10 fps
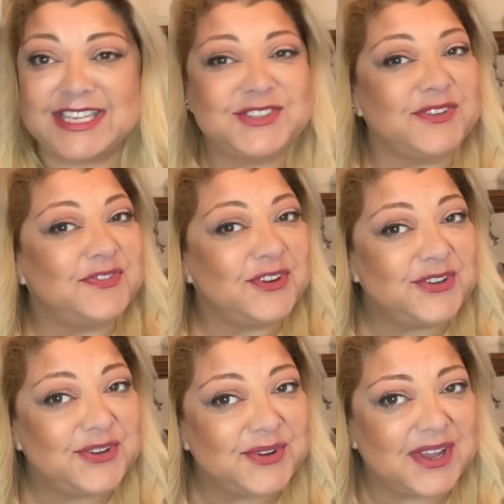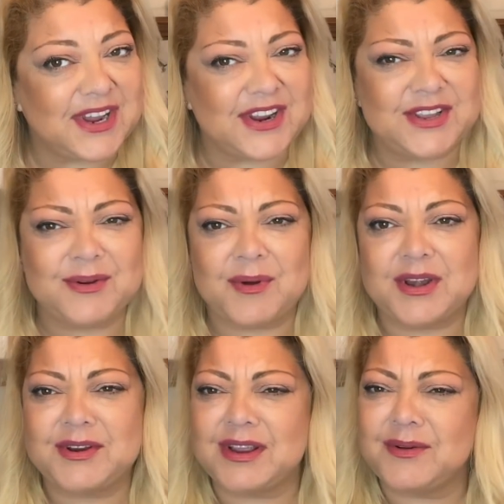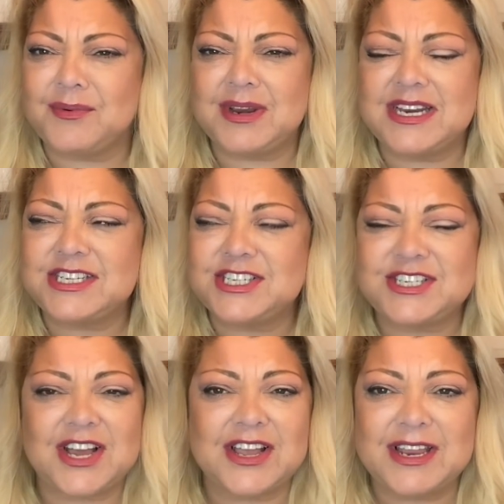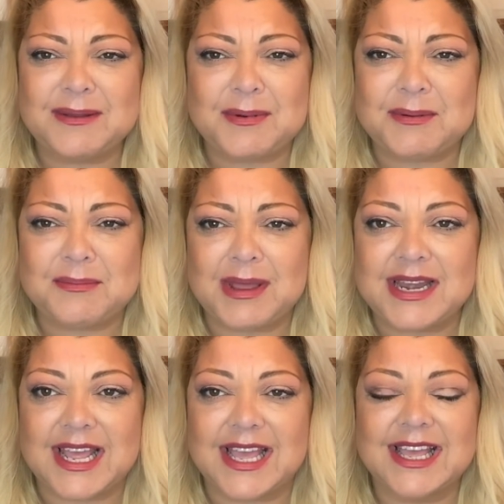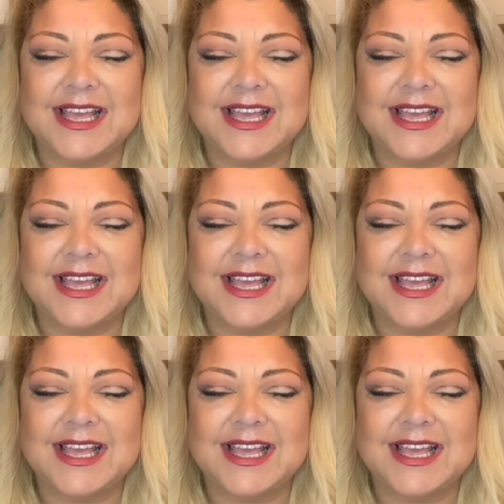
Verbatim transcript: So if you're new here and you're wondering, what is she talking about Monday?